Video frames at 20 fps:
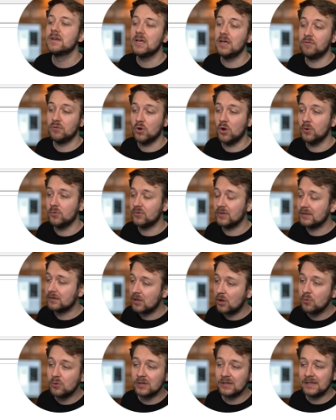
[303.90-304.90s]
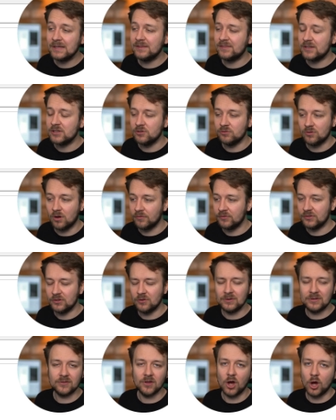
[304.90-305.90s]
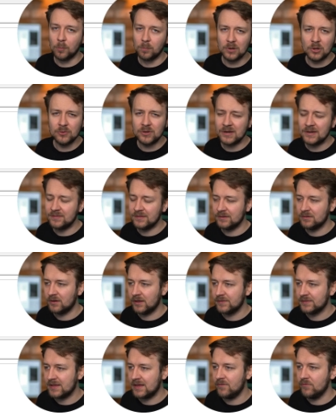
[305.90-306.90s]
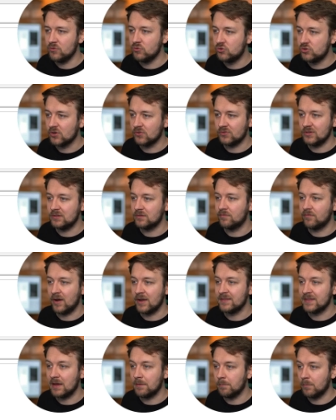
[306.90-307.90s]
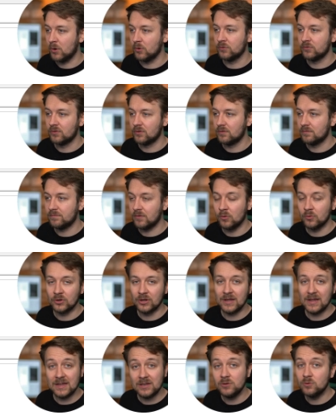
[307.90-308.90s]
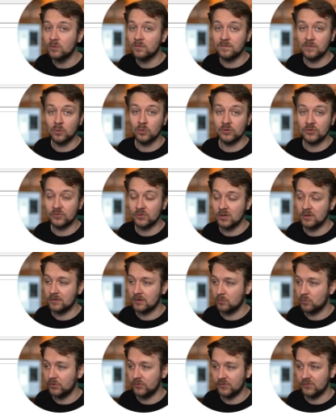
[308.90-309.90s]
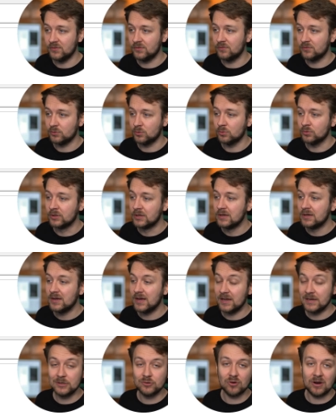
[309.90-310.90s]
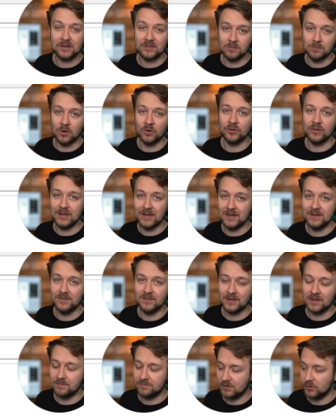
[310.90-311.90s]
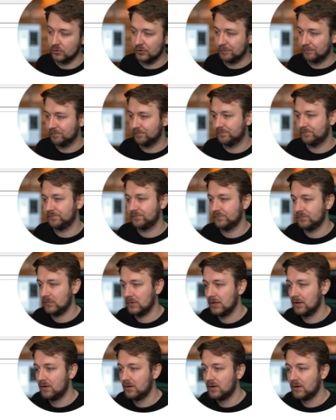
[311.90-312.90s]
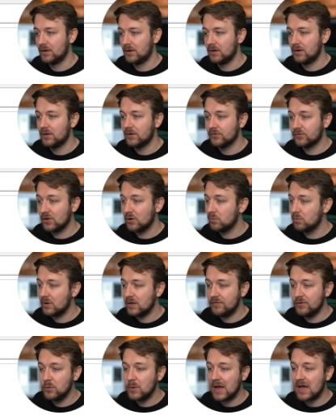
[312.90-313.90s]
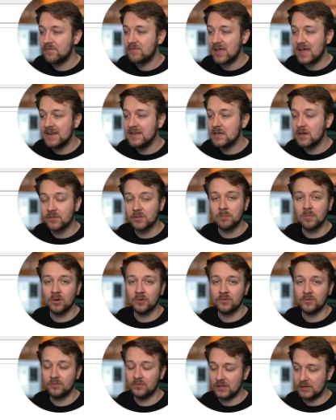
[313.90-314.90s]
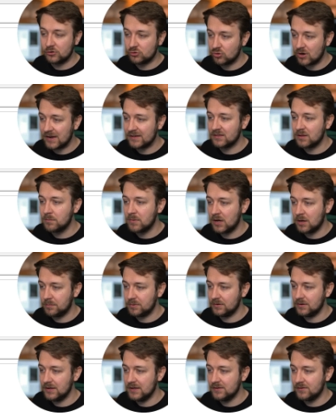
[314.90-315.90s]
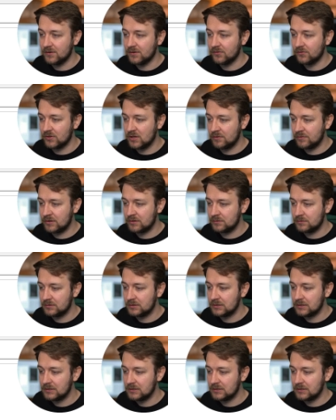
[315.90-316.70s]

If you're hosting locally, then you obviously don't need to upload anything like that. You just need to find that mods folder in your Forge server once it's installed and drag the mod into that folder. So if you have any other mods, then drag them up into the server.